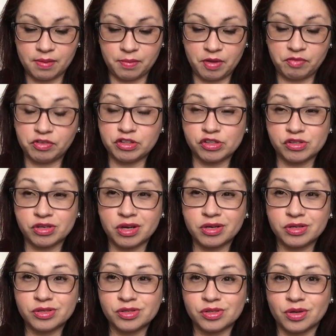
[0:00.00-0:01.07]
my first
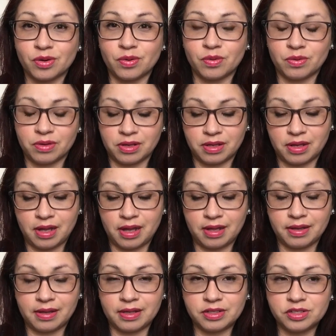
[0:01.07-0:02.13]
daughter. So
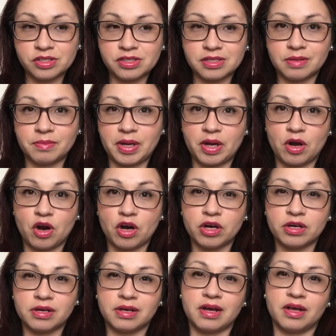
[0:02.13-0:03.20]
I just, in my
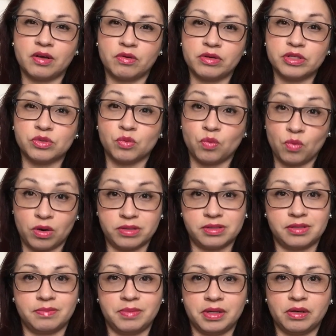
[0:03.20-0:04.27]
heart, I always want
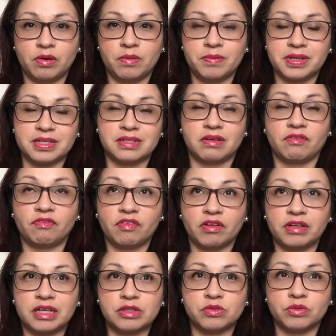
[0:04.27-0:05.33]
to be home because I
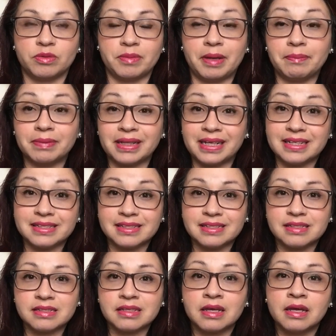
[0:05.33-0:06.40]
feel that's where my place
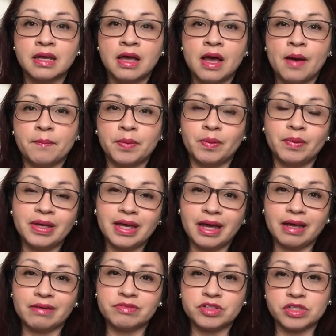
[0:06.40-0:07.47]
is. But we
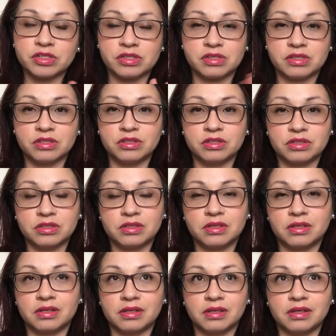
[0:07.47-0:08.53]
have just
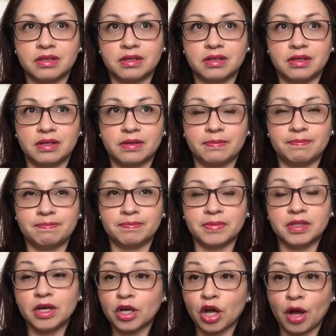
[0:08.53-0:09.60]

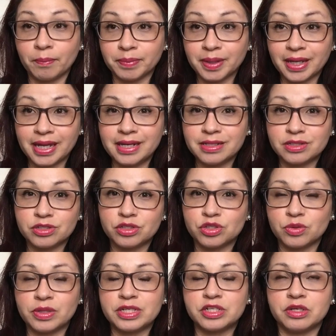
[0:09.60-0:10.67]
not complicated
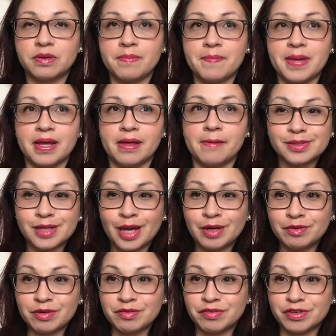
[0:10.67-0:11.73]
situation, but it's
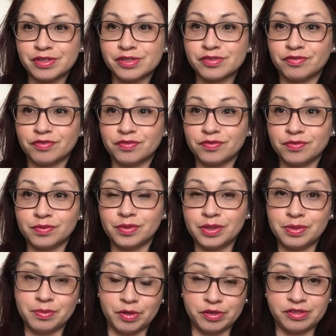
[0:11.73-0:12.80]
kind of reversed
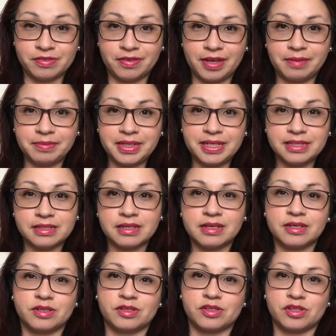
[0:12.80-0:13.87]
in most families.
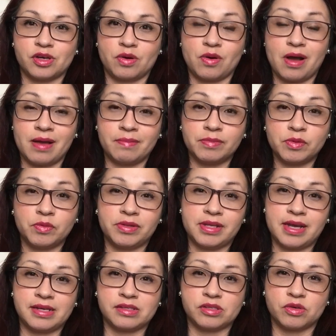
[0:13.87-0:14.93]
So I'm the one
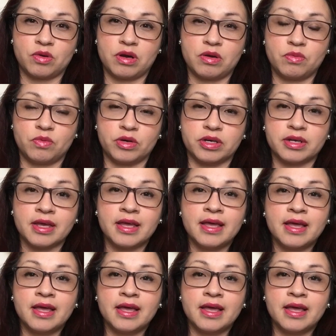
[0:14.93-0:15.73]
that has to go out and work.